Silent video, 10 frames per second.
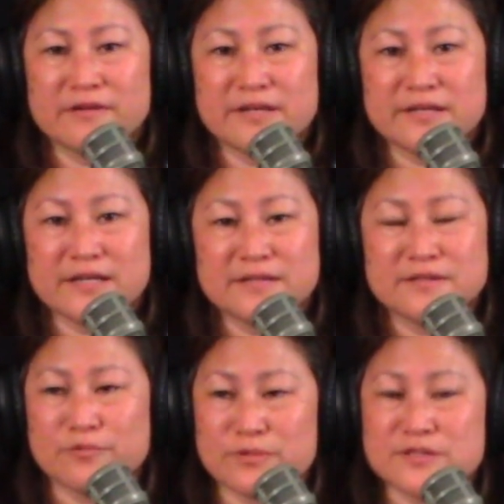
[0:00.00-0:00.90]
and then
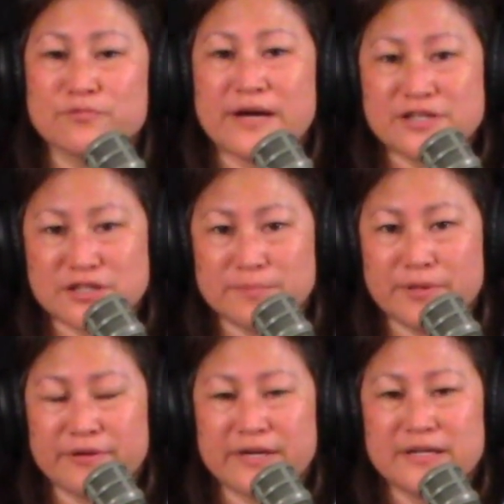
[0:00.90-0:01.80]
there was a ranching
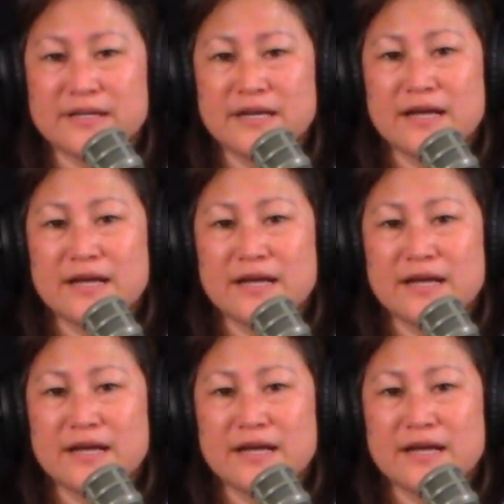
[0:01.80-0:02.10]
period.